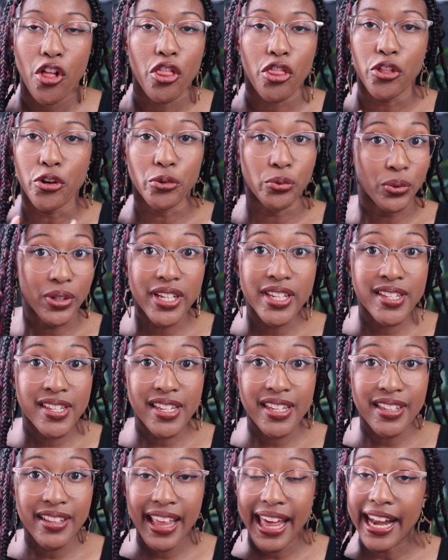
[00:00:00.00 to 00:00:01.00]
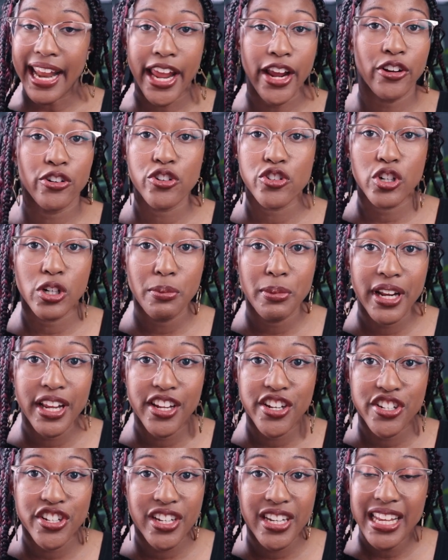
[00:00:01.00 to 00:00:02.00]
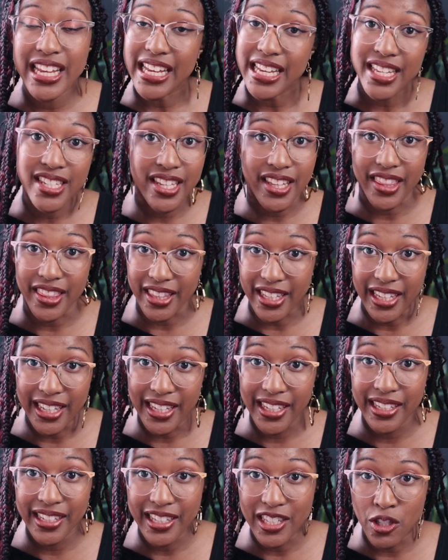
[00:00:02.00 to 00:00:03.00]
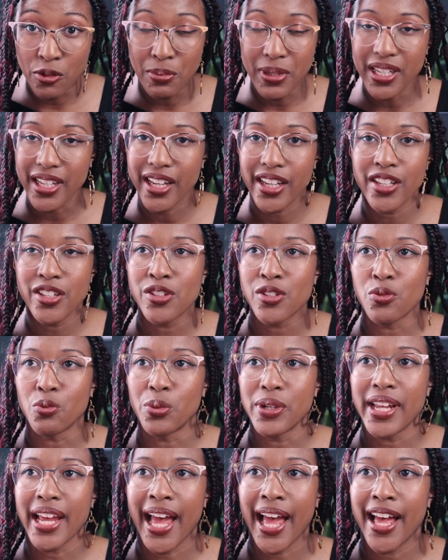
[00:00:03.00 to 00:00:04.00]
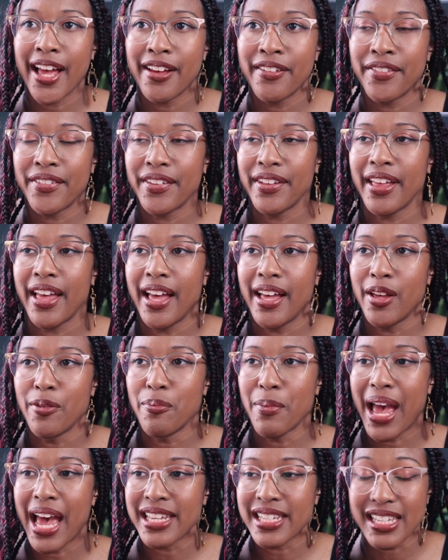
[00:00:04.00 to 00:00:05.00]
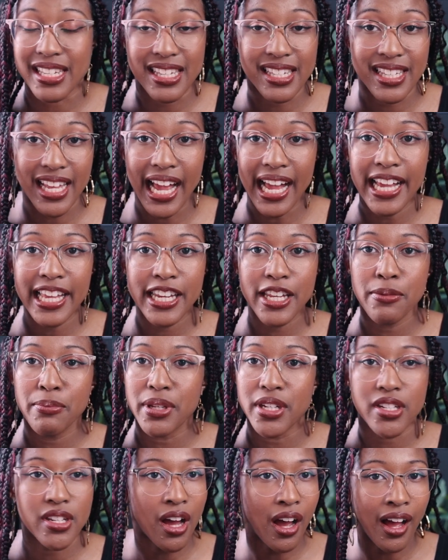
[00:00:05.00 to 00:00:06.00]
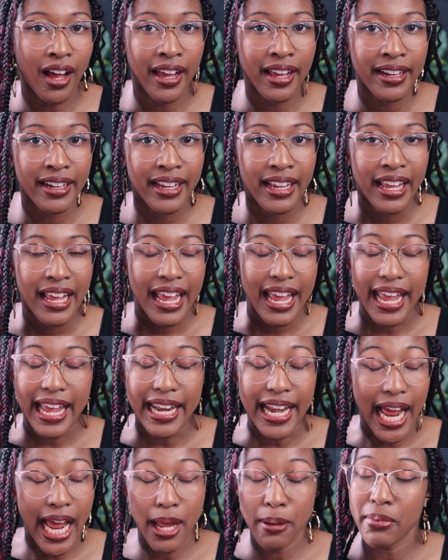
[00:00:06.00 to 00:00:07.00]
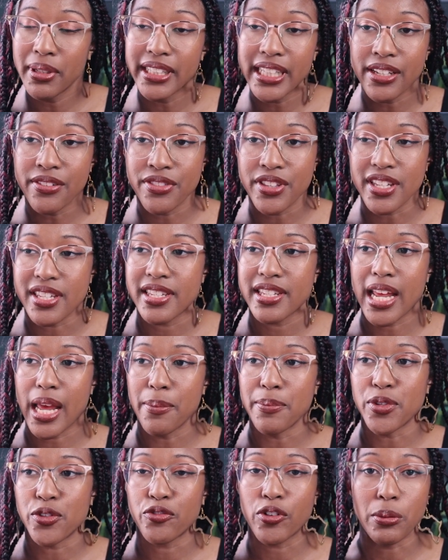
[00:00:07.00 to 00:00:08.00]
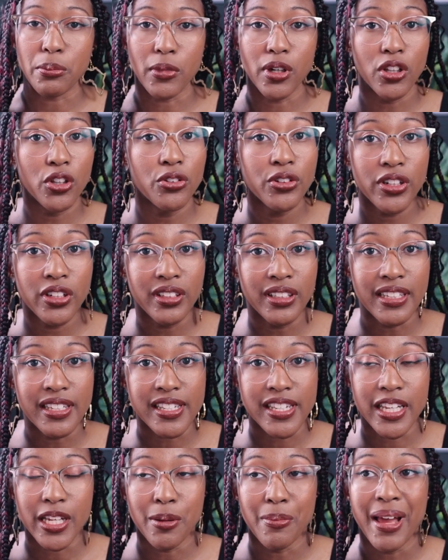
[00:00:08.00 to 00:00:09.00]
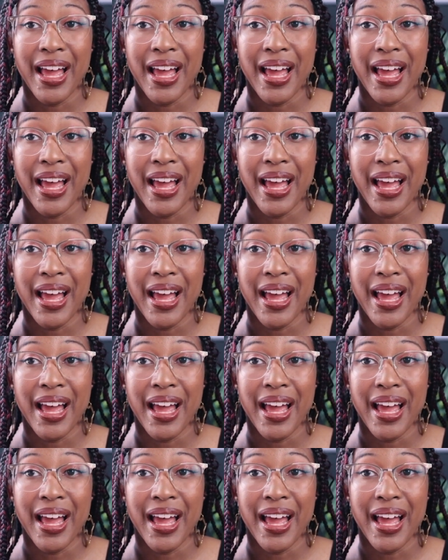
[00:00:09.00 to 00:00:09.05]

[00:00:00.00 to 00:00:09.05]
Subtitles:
The reason that hair discrimination is a thing is because we have, as a society, been taught, and I believe this stems from colonialism,